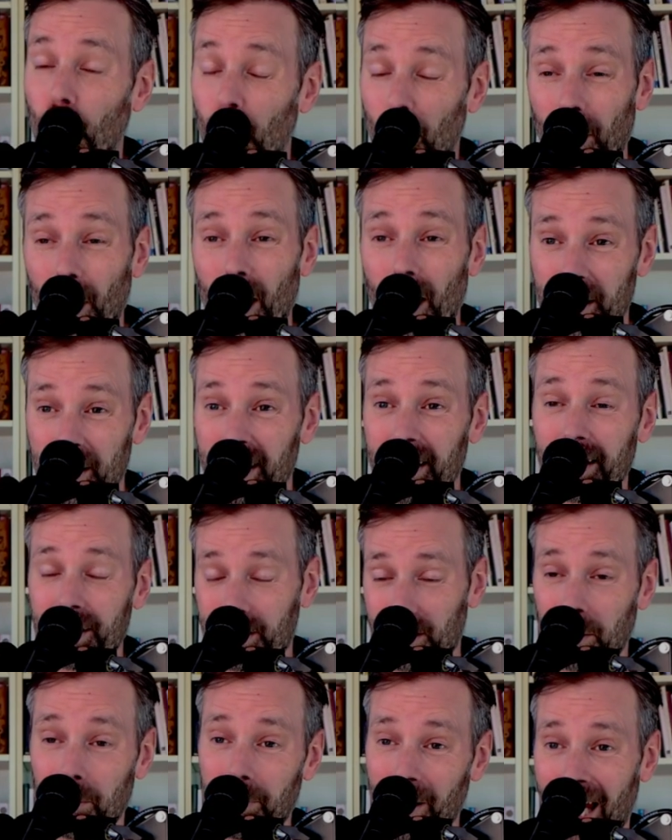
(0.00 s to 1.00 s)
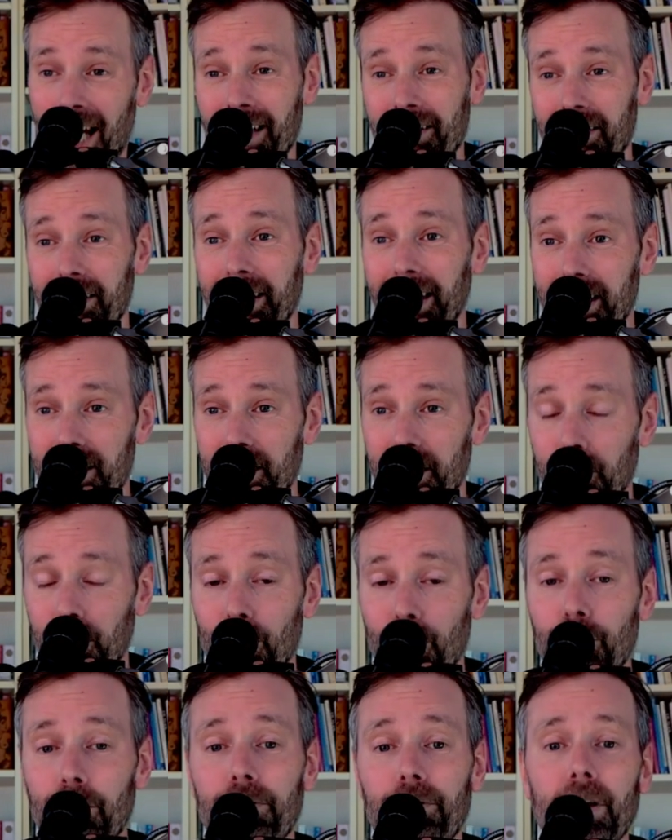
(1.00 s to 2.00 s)
body that's compact and easy to
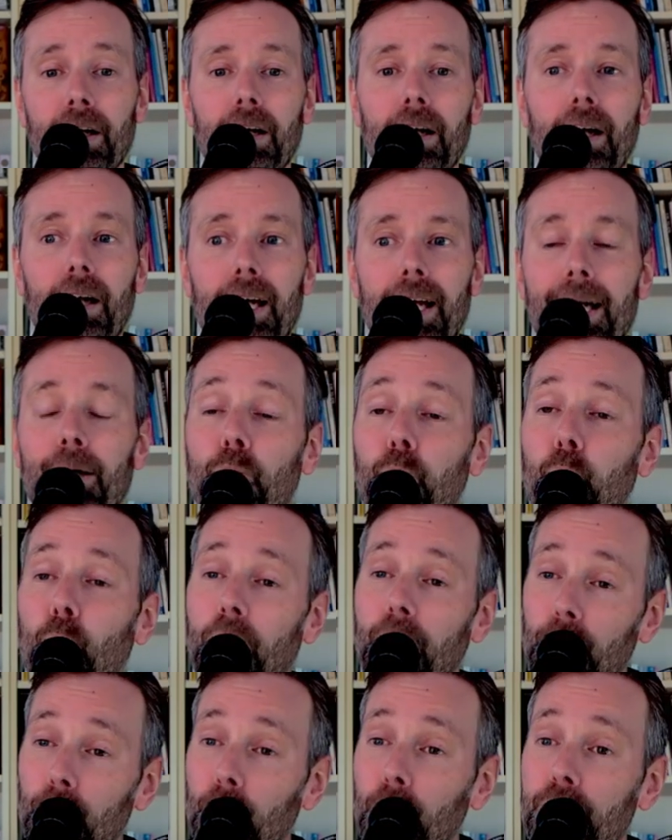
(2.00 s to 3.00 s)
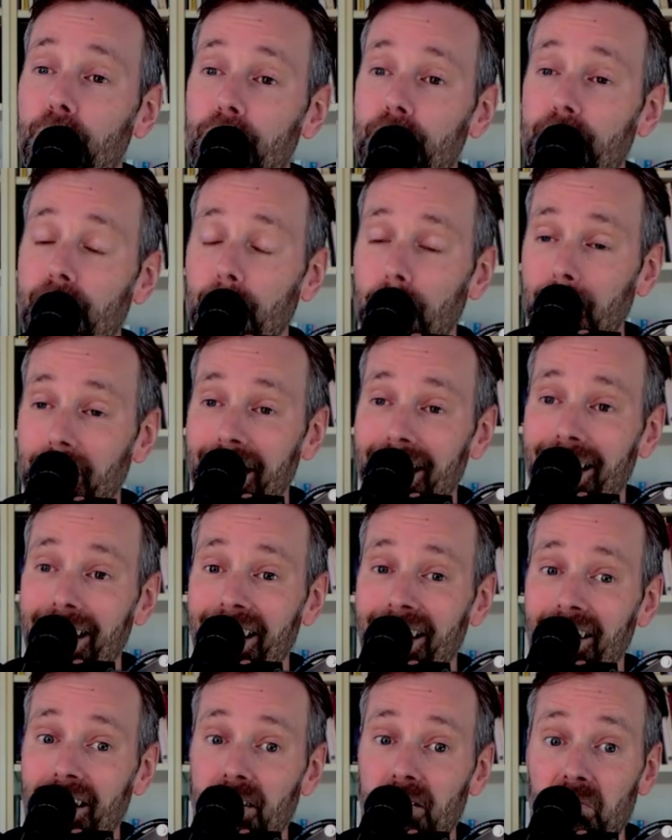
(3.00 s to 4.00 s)
move. What looks to
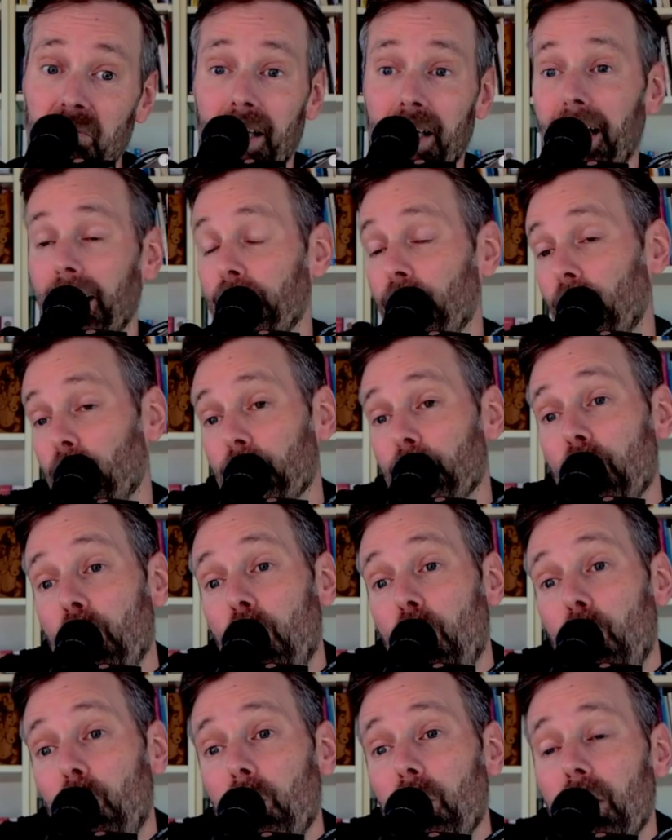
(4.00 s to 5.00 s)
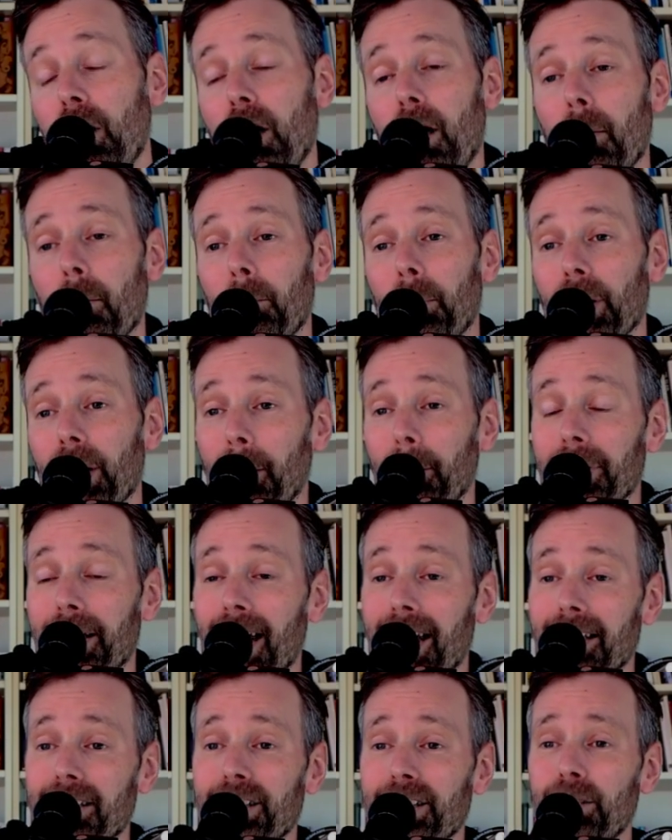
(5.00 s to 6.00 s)
me, and I don't know, but I'm
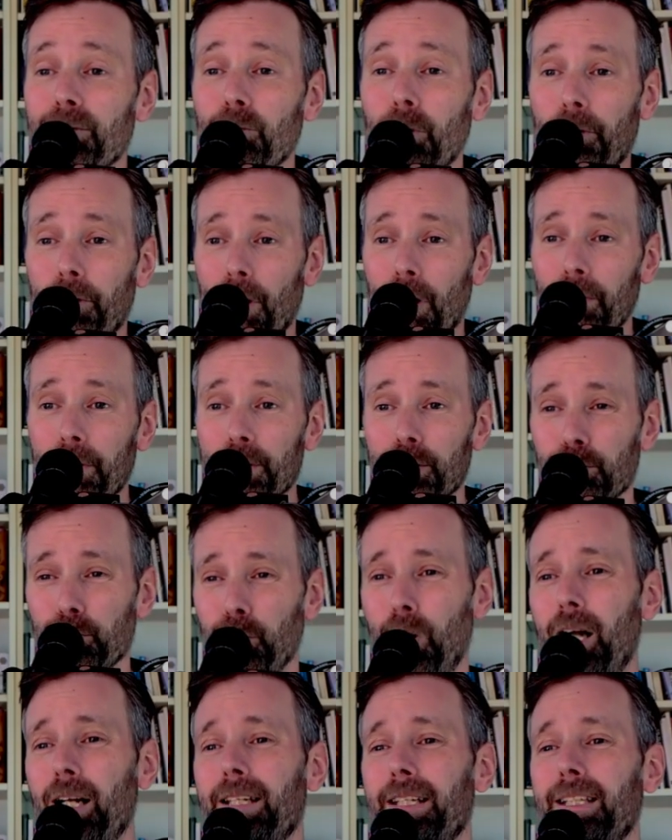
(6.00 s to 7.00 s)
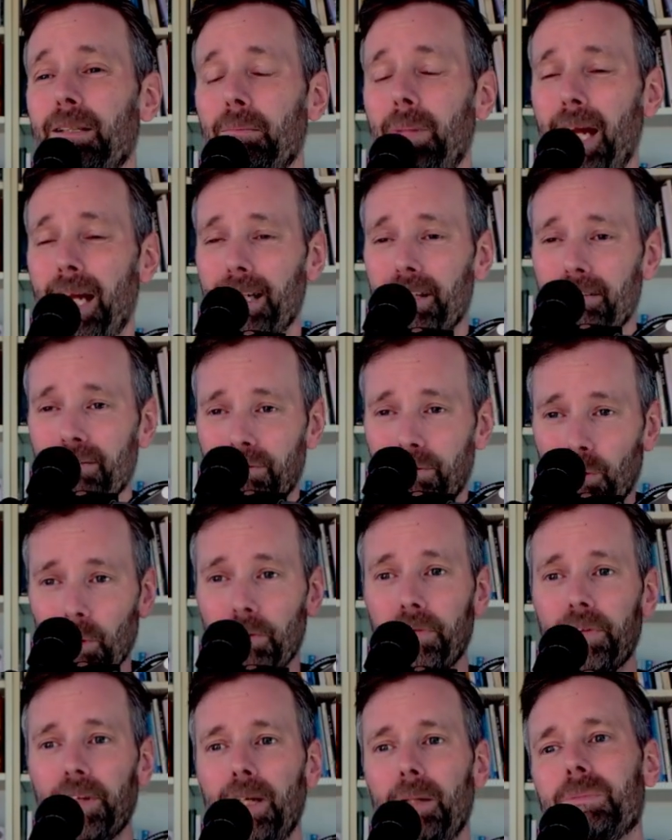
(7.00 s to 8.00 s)
guessing with all this rocking back and
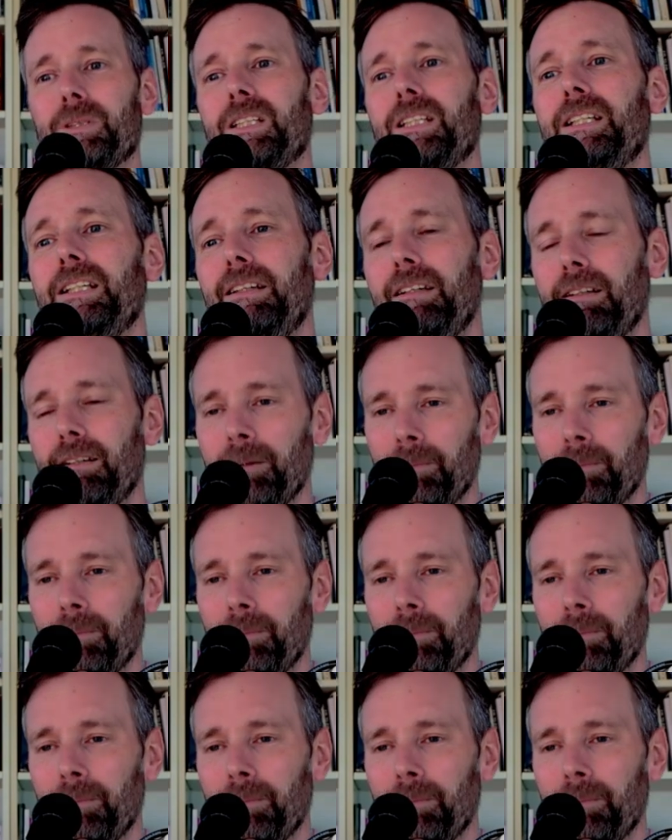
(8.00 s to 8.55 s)
forth that I'm seeing,